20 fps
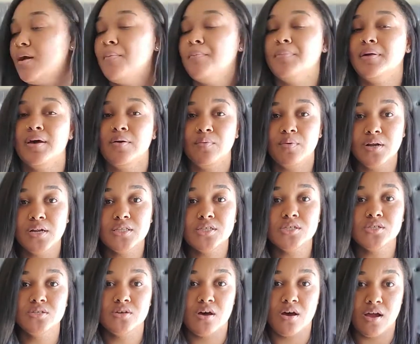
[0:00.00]
But I wanted
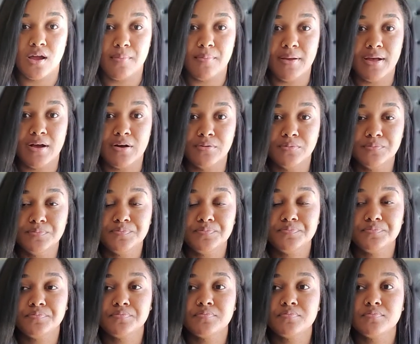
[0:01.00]
to talk about
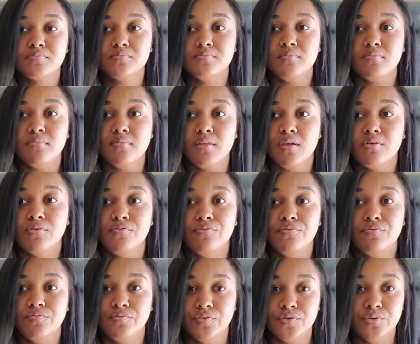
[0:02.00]

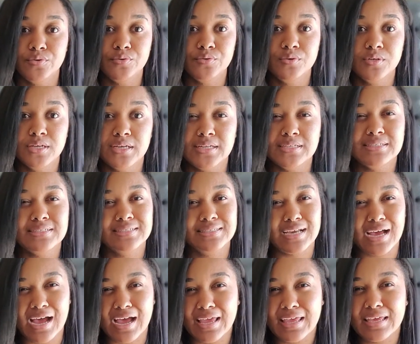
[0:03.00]
food and
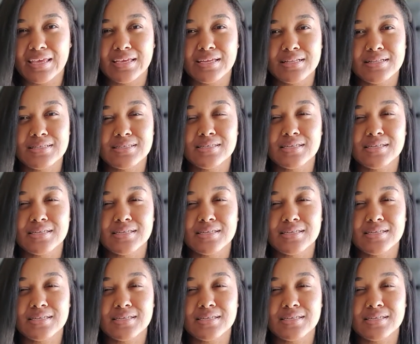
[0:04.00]
diet